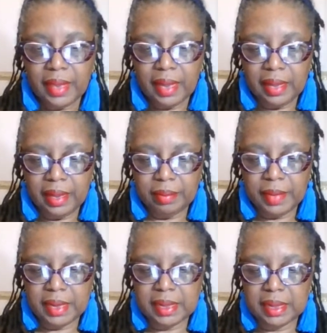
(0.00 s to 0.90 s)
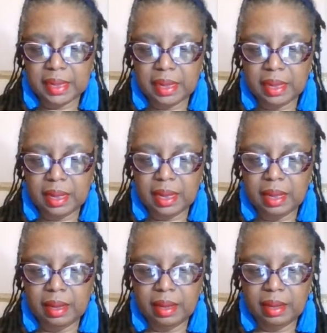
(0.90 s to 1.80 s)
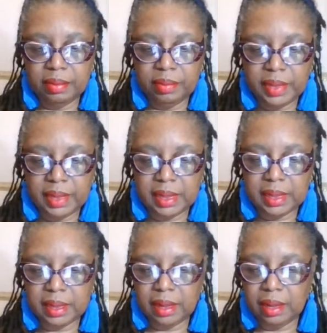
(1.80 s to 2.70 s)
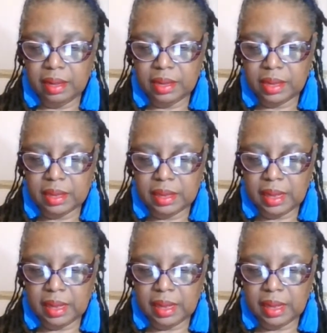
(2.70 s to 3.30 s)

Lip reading: Let me see. Put this on just in